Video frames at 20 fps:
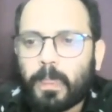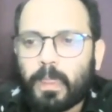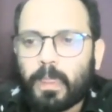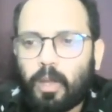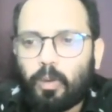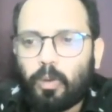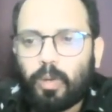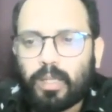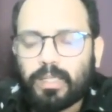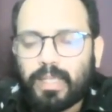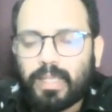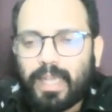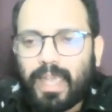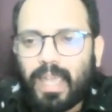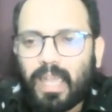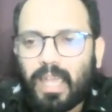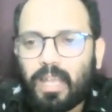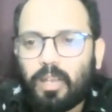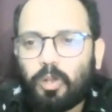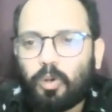Now and the
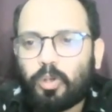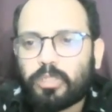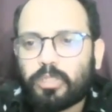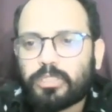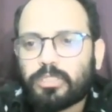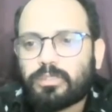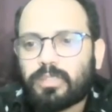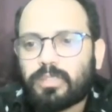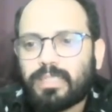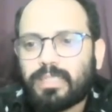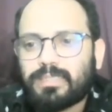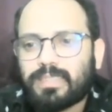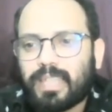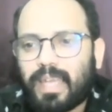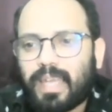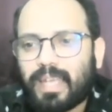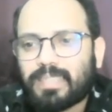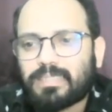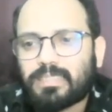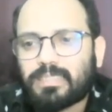AlOH thrice
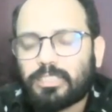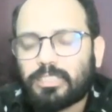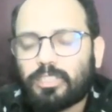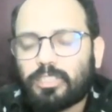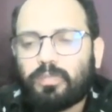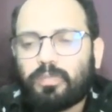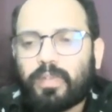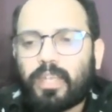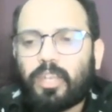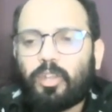excess of